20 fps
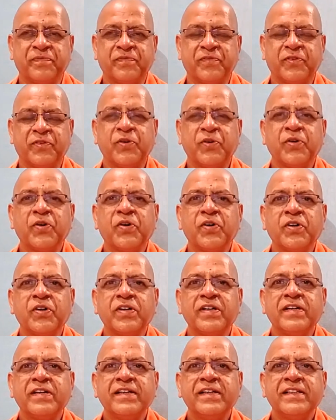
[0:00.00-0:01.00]
So
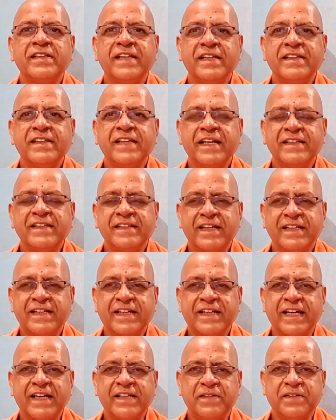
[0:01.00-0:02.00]
that
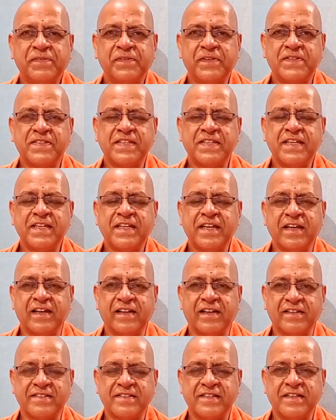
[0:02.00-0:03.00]
kind of a
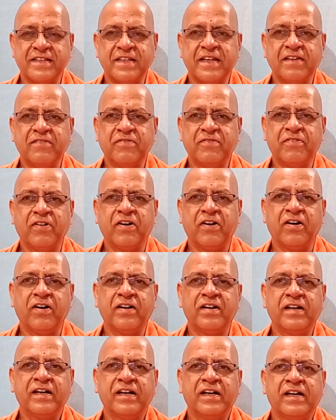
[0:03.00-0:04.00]
seeking
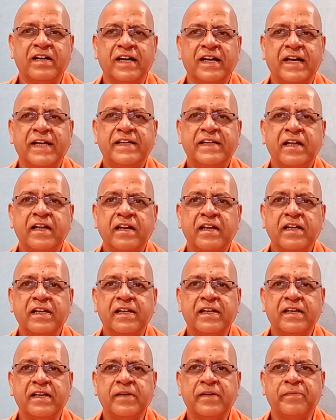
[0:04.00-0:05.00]
for
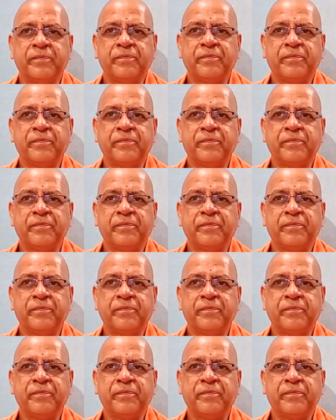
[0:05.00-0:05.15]
eternity